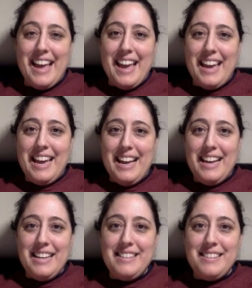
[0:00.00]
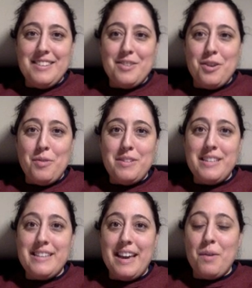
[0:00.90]
Hey guys, so
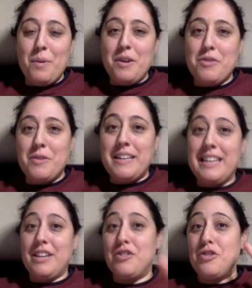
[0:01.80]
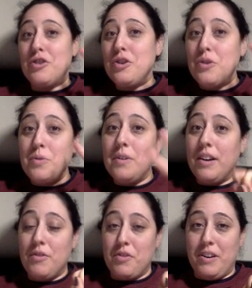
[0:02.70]
today we are doing day 2
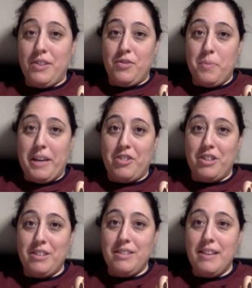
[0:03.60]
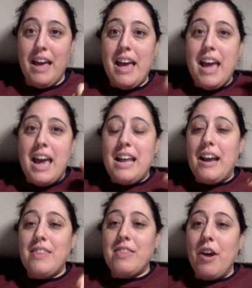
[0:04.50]
of transformations, and
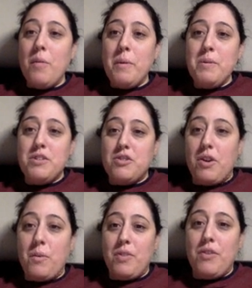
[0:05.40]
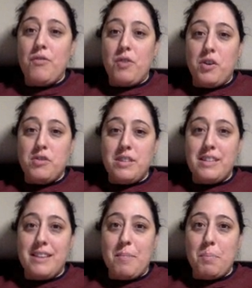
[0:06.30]
I thought we would start with a first
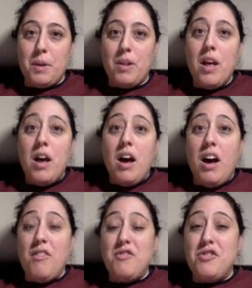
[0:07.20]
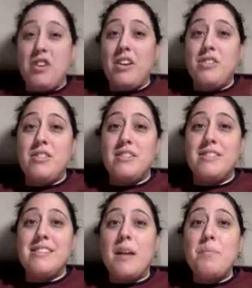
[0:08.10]
example of just
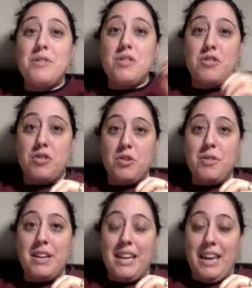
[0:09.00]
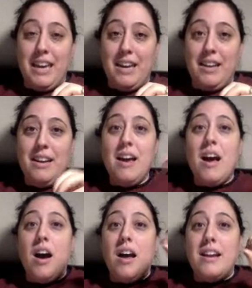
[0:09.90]
substituting in
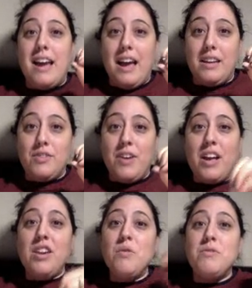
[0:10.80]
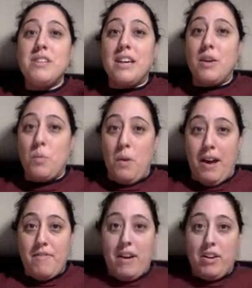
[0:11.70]
an x value to get a
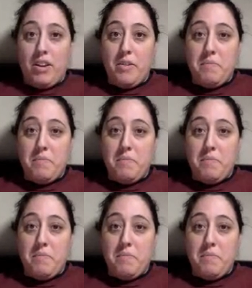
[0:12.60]
y value.